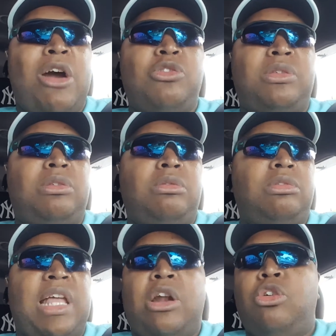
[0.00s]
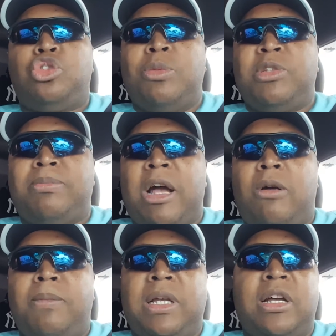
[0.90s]
That was what that whole trip was
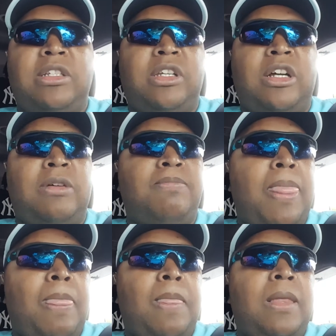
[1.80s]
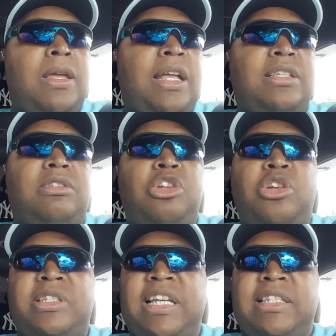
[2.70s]
about, because it's,
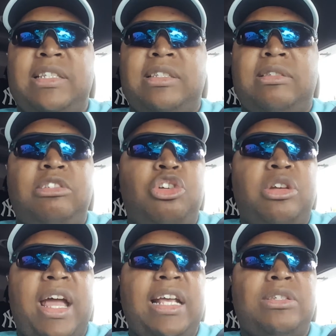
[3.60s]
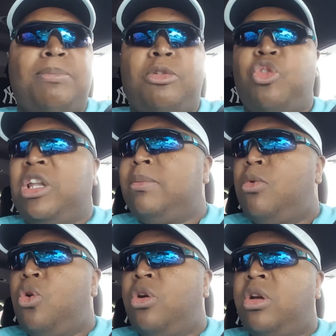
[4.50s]
the season's, nice. I'm grilling
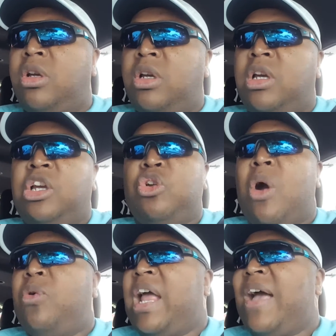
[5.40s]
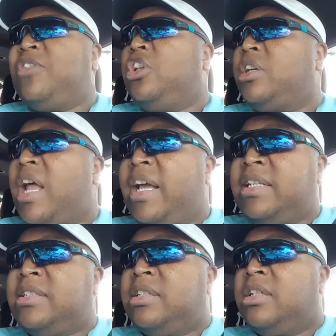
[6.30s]
more. I want to have it look
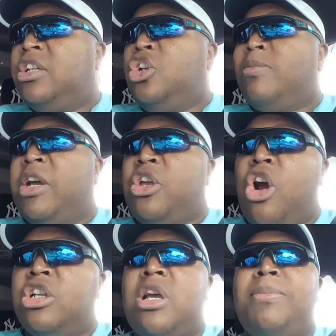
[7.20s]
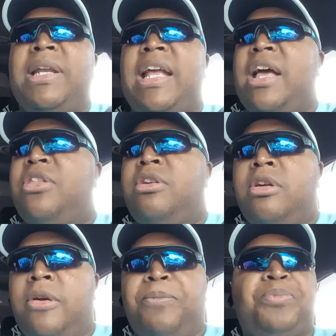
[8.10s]
nice. My yard's coming
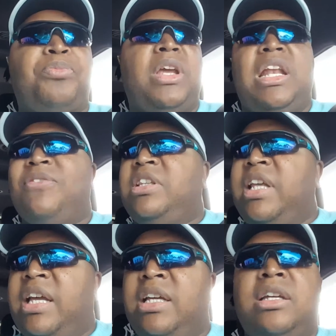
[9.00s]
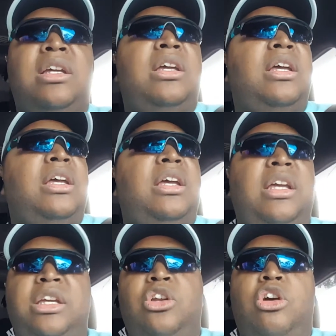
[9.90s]
together and everything.
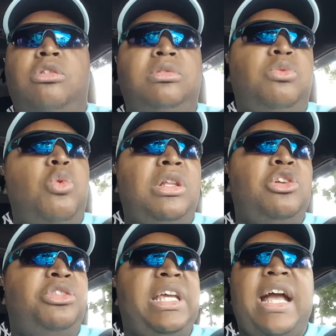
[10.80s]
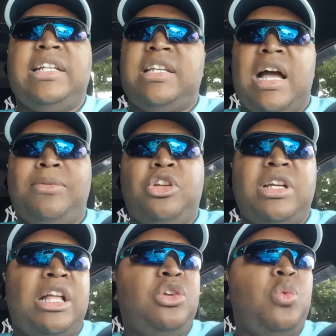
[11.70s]
One little thing at a time.
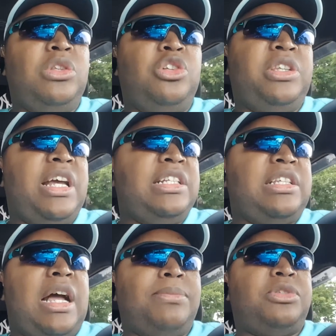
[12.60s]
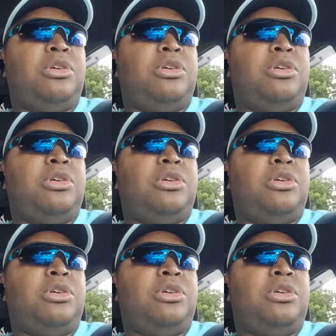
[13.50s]
You got to do one little thing at a time.